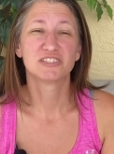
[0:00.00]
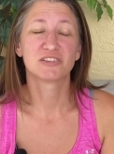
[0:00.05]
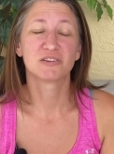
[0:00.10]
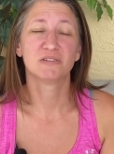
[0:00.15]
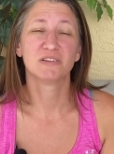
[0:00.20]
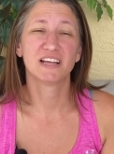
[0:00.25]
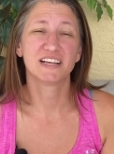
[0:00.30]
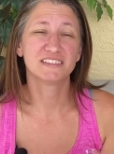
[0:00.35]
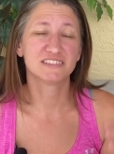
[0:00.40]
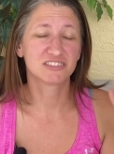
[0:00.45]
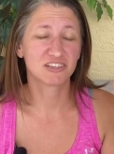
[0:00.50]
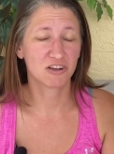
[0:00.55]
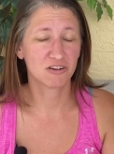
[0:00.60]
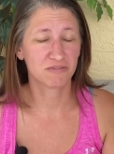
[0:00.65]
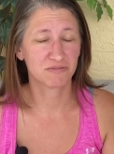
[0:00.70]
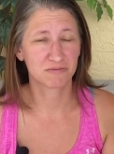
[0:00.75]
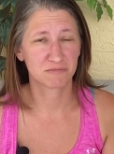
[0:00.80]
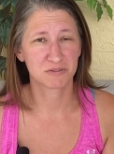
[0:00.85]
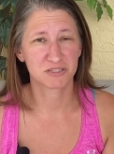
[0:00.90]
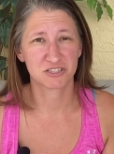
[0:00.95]
So let's go
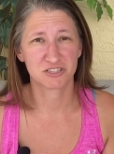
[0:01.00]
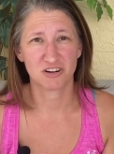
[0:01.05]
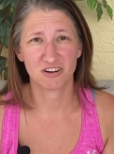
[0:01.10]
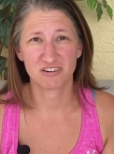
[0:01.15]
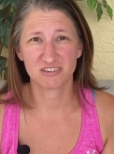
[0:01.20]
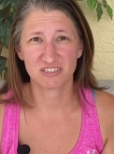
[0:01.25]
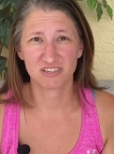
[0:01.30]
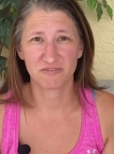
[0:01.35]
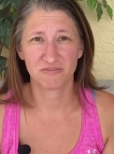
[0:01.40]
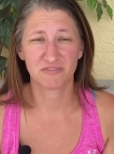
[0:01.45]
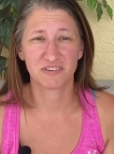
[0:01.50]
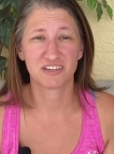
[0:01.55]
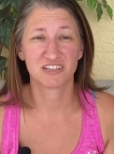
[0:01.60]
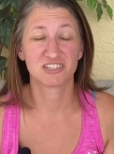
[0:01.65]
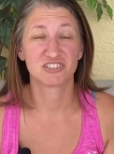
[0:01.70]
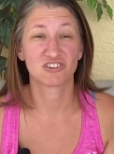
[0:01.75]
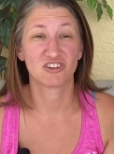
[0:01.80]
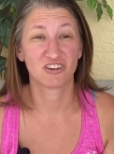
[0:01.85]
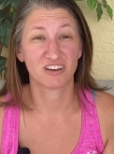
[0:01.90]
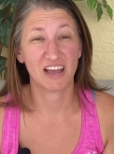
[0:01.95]
from start to
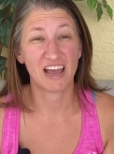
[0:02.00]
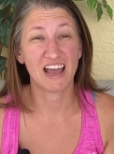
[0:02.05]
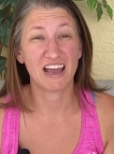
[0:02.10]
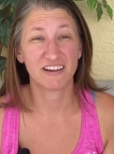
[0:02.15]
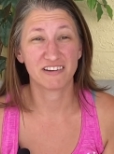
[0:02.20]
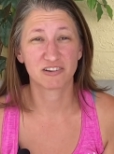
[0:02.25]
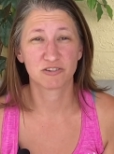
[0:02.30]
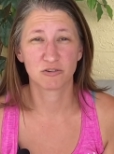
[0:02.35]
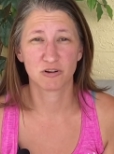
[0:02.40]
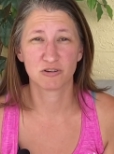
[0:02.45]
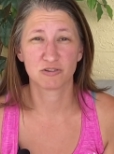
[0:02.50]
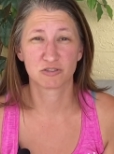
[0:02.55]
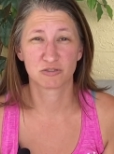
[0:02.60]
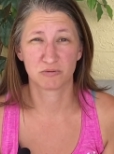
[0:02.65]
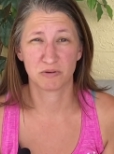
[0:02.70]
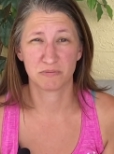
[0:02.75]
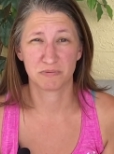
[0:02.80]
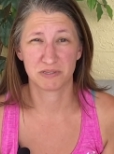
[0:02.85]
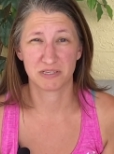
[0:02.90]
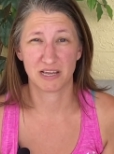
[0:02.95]
finish on how to grow
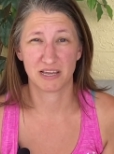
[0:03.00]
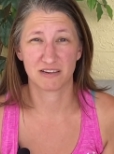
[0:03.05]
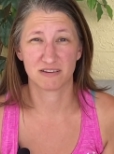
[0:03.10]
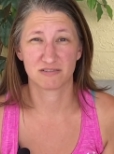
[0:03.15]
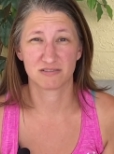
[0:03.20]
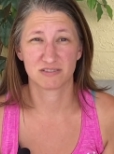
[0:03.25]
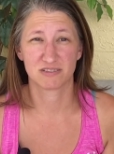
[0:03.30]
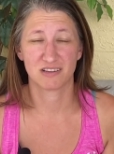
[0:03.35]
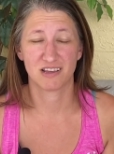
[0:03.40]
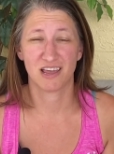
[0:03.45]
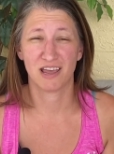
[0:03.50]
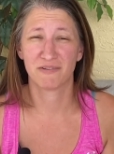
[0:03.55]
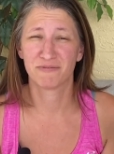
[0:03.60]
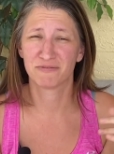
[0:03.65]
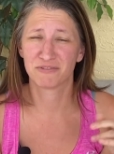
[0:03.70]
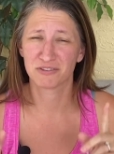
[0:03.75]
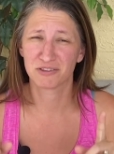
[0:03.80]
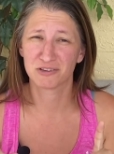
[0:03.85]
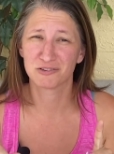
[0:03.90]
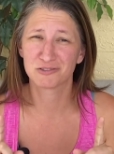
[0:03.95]
sweet potatoes. And
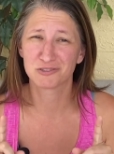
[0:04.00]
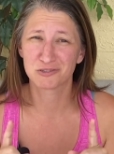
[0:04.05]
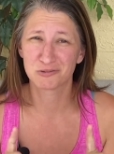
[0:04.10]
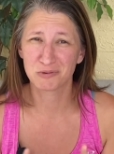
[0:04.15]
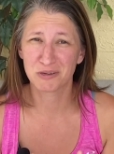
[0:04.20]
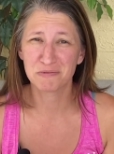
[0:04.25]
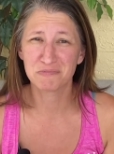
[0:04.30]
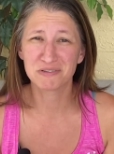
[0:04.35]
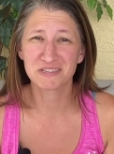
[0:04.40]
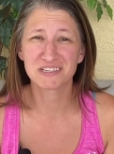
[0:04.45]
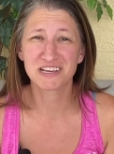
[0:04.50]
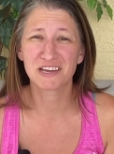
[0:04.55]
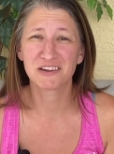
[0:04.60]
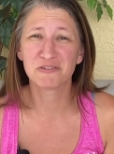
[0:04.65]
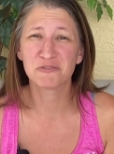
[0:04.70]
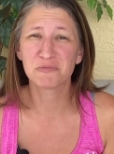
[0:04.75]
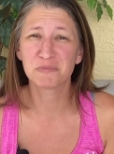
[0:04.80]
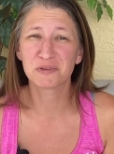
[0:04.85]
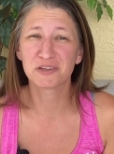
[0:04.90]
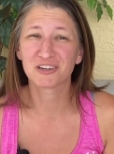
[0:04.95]
for those sweet
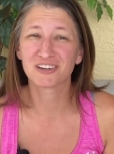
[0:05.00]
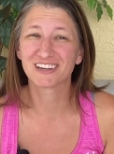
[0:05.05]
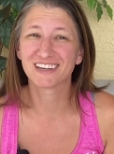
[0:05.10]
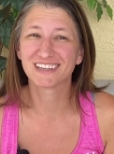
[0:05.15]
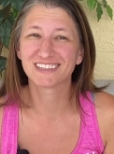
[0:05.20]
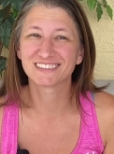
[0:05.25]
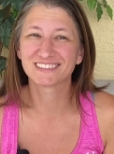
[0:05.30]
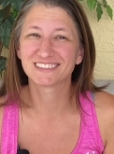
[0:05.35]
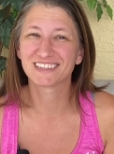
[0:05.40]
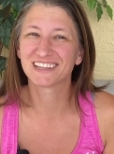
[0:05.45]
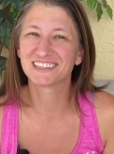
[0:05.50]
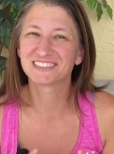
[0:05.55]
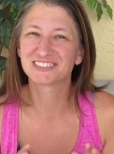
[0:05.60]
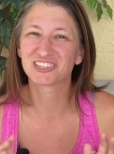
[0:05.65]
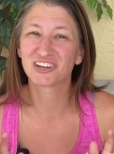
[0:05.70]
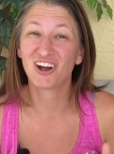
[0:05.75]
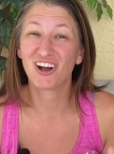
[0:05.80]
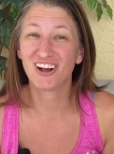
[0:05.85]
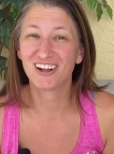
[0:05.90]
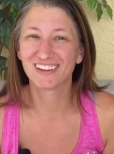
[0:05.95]
potato purists, let's
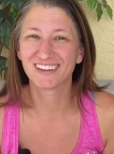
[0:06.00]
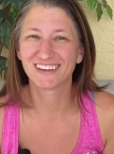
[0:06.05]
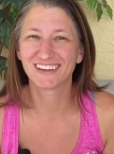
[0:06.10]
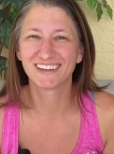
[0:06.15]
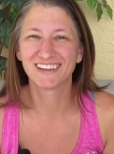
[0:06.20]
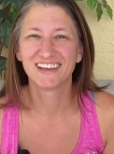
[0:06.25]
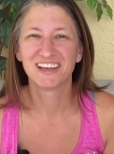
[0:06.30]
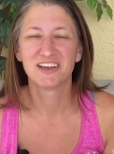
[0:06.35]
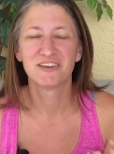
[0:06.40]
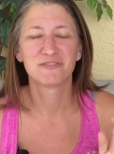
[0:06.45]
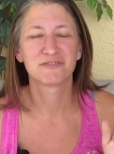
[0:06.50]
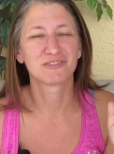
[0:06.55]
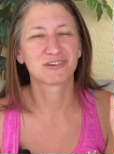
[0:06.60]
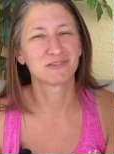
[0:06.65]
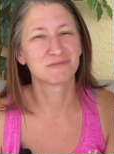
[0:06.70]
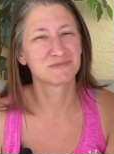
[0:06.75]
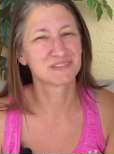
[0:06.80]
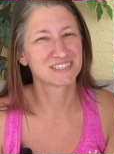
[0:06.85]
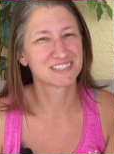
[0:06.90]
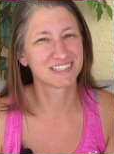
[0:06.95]
call it
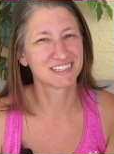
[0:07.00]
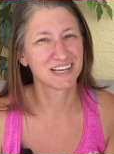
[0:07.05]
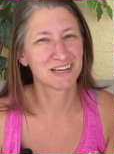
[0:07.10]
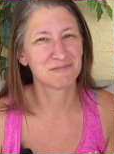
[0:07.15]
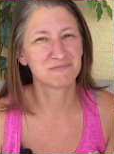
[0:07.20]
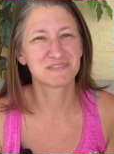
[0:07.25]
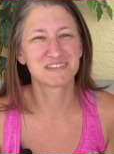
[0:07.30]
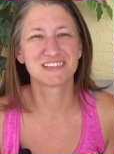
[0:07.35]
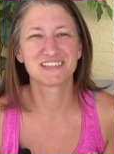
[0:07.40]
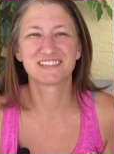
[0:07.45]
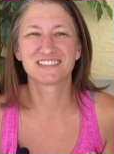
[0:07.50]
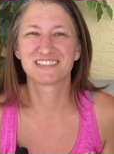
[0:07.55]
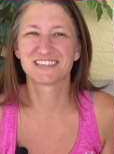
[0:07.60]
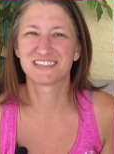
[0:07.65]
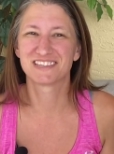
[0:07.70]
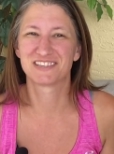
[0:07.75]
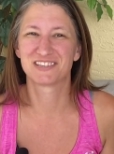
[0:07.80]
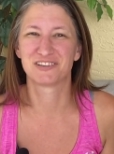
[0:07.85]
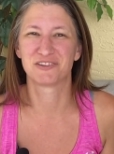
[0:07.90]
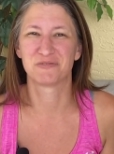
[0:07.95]
from slips to
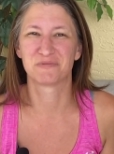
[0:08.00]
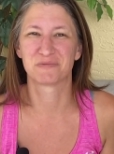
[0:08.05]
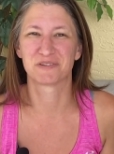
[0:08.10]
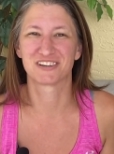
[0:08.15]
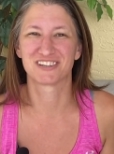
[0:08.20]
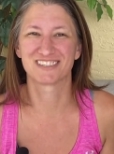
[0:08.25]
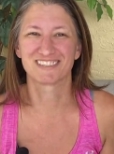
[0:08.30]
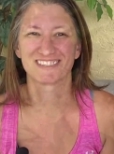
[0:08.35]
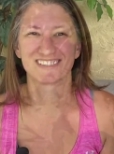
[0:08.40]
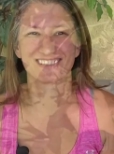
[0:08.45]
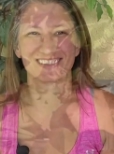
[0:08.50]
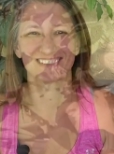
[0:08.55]
tubers.